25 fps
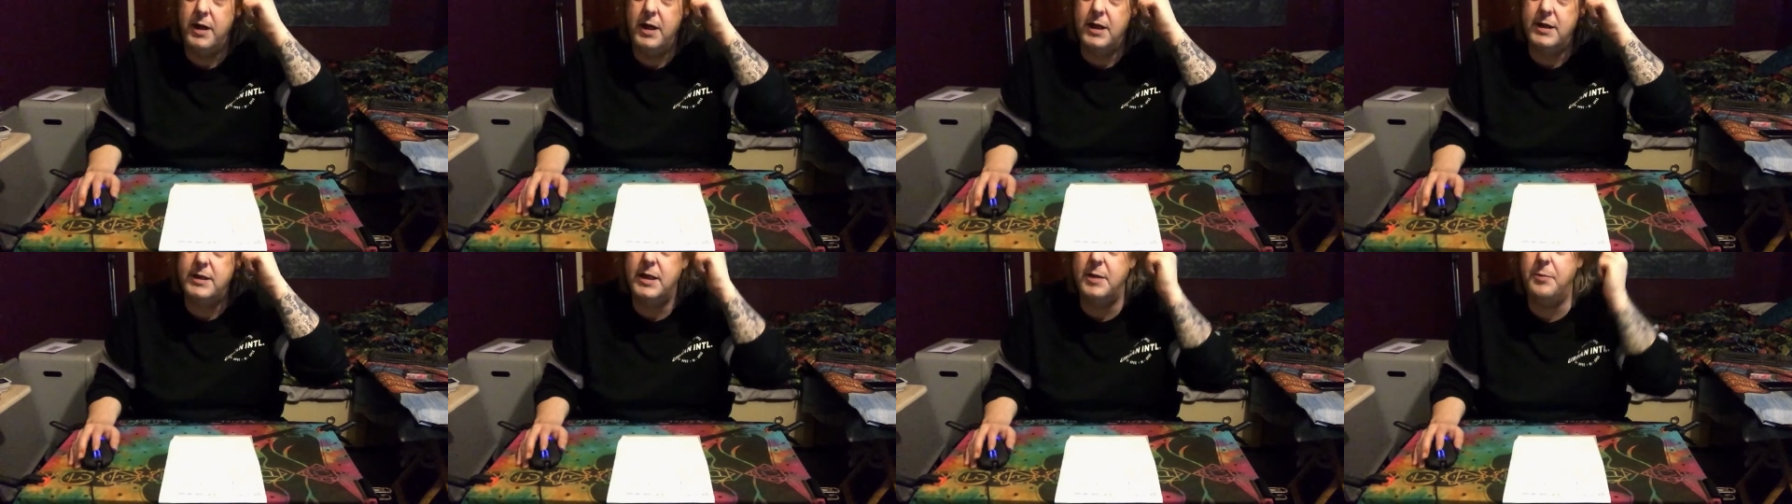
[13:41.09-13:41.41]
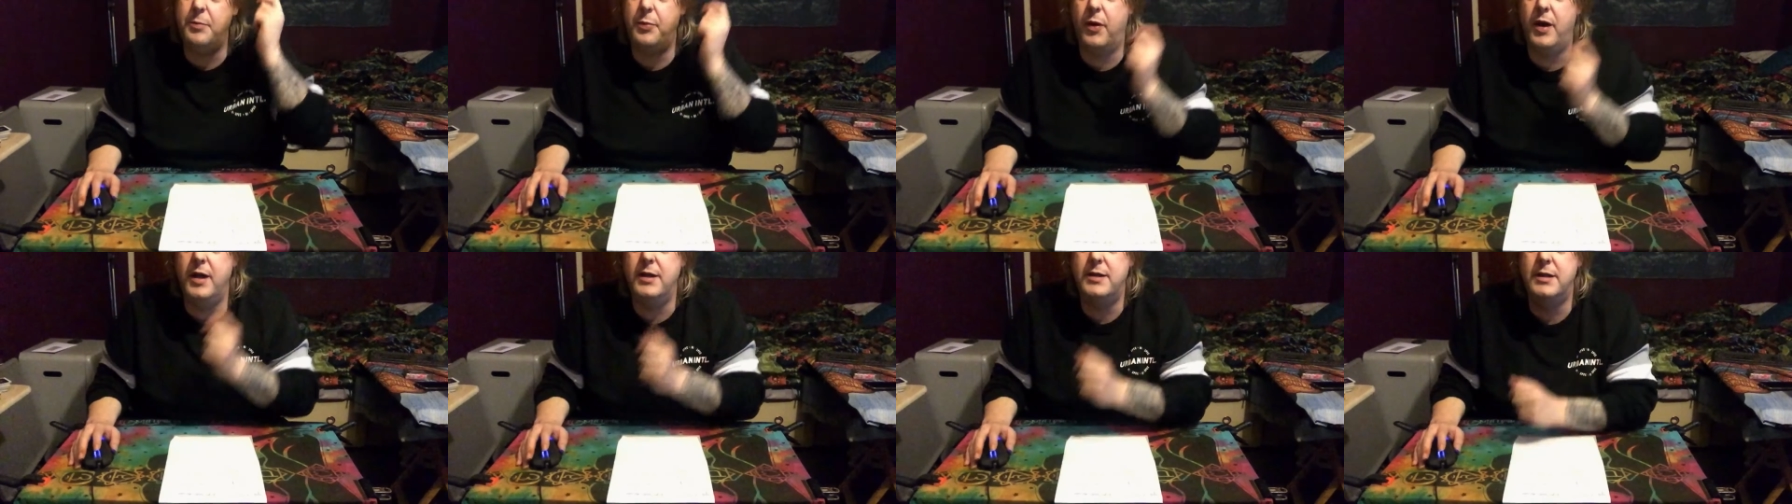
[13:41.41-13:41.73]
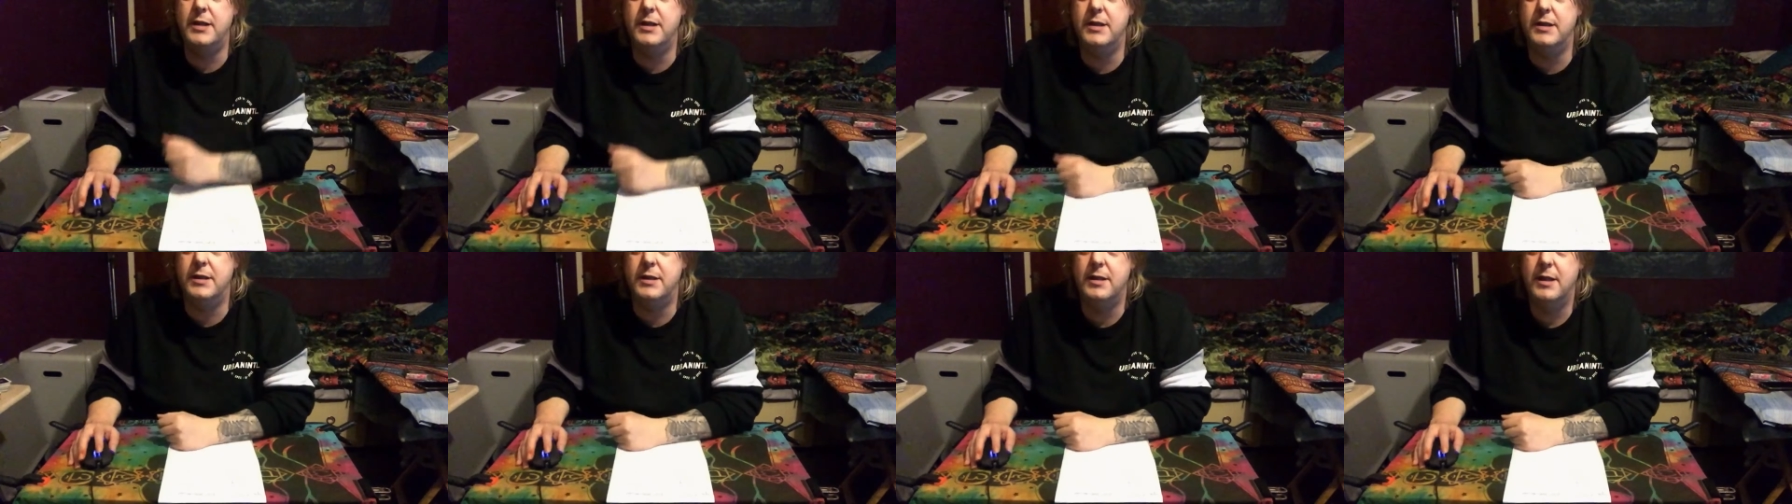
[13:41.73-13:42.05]
they said
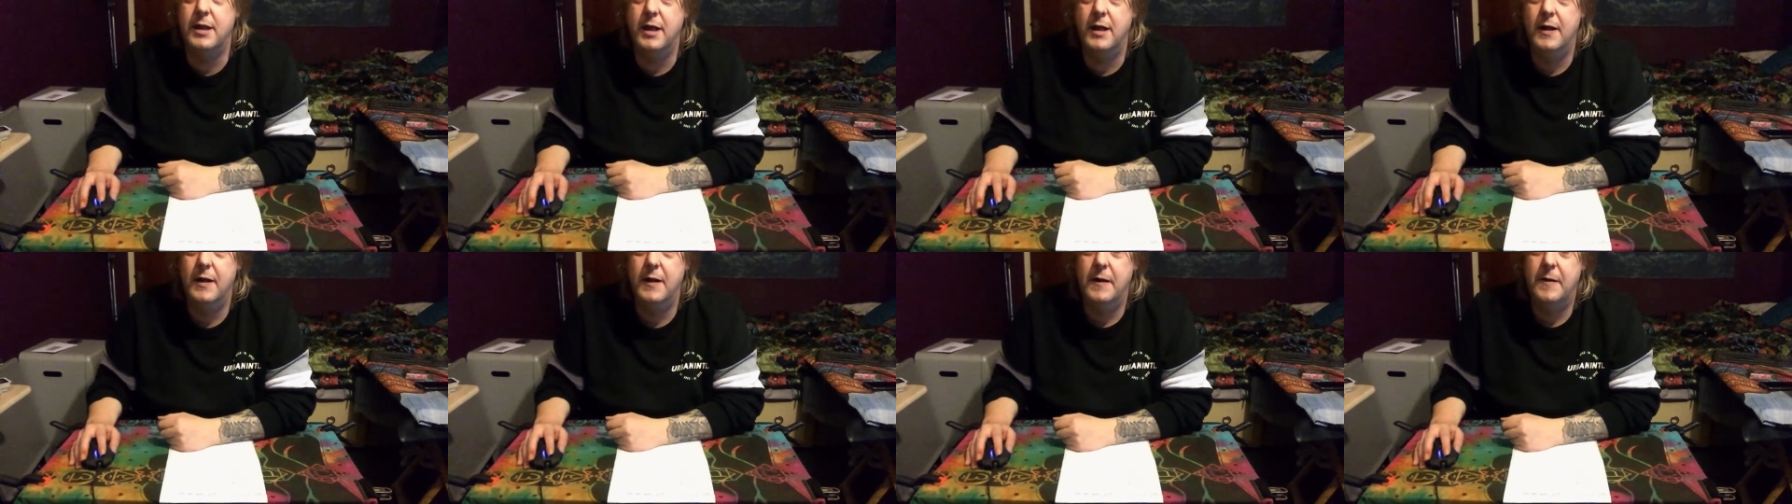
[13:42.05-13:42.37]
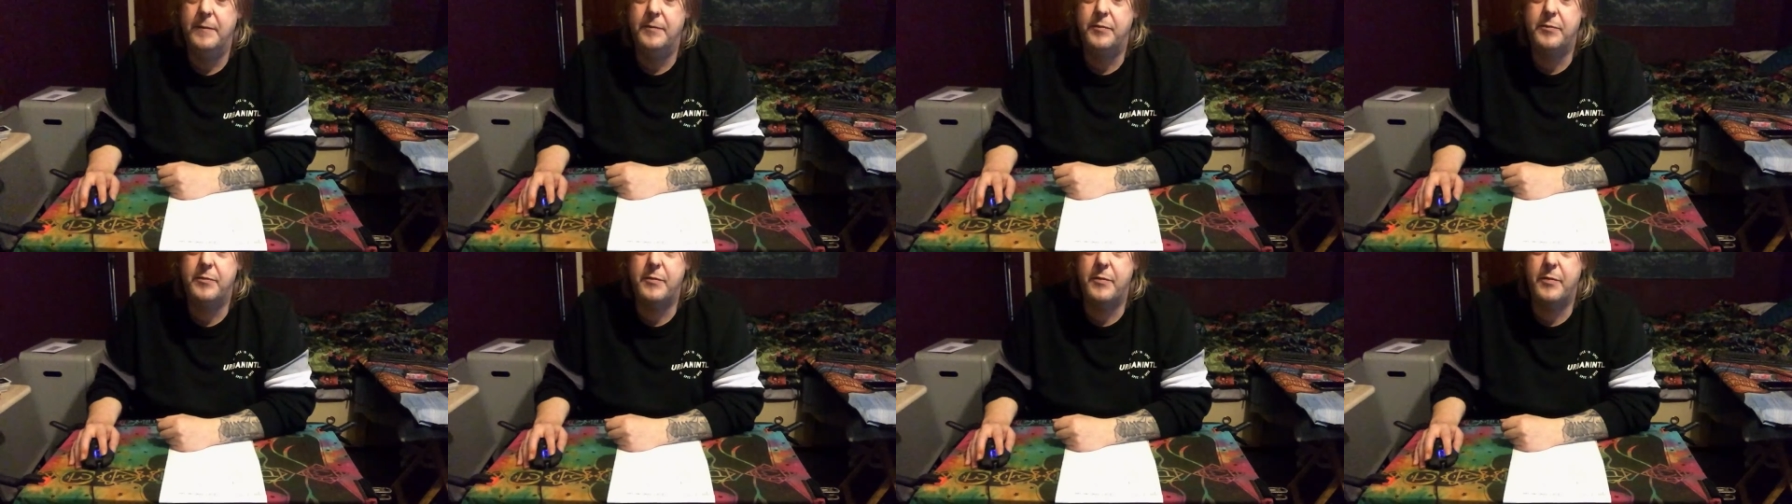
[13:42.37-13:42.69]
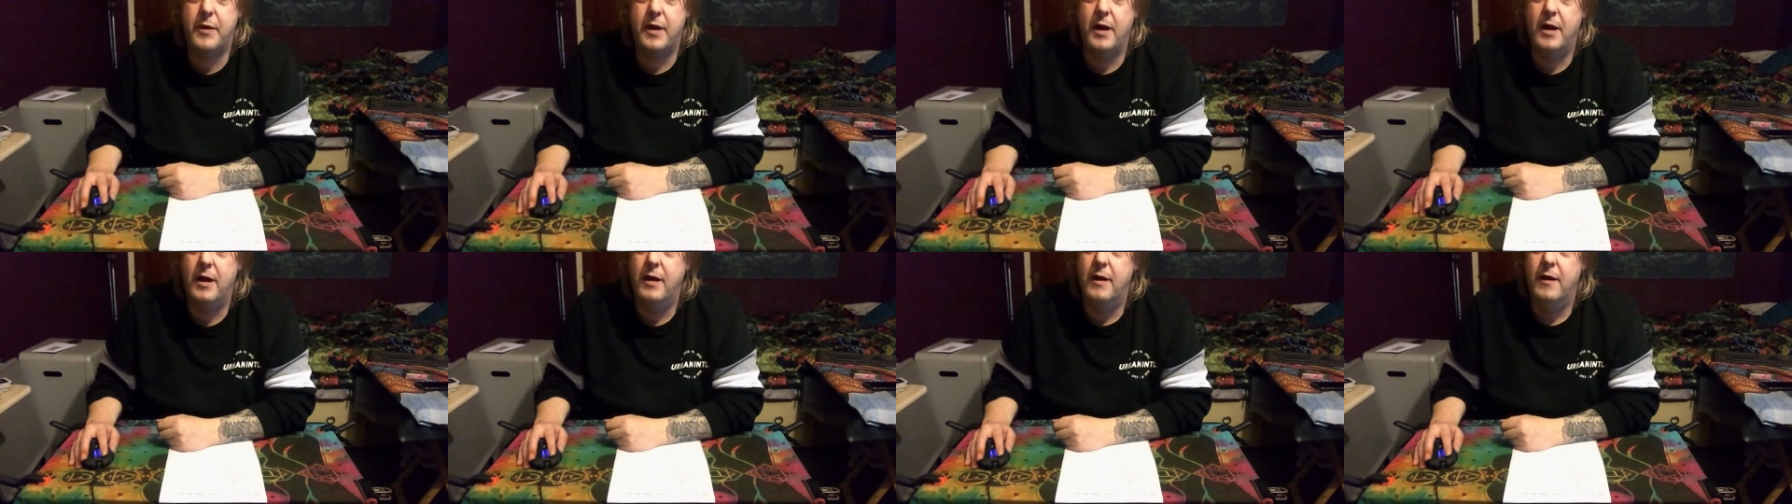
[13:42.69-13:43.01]
Pisces.
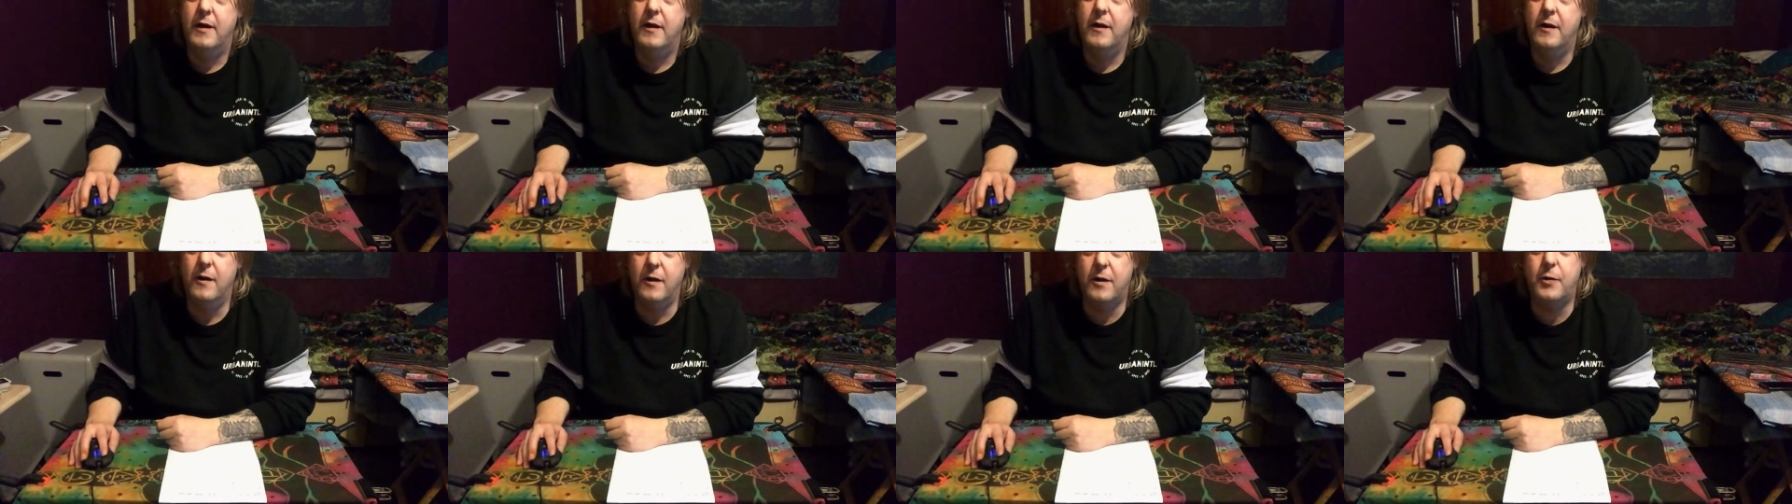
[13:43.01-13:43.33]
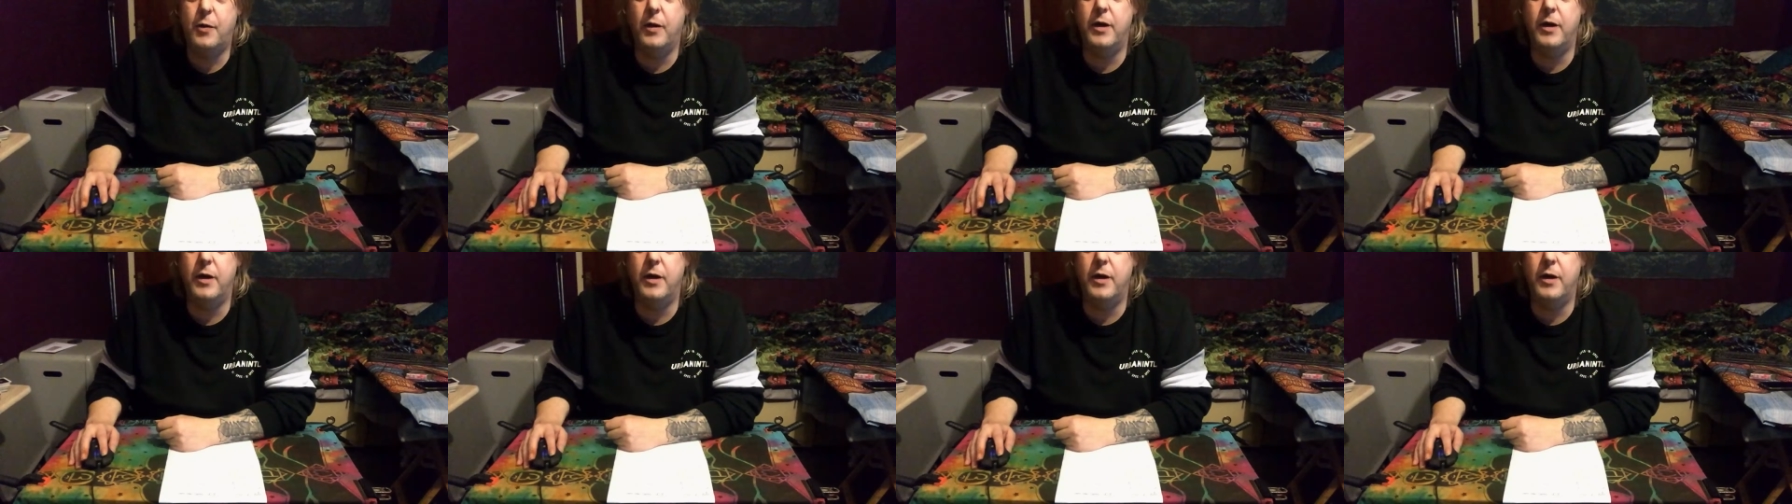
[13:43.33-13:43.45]
Look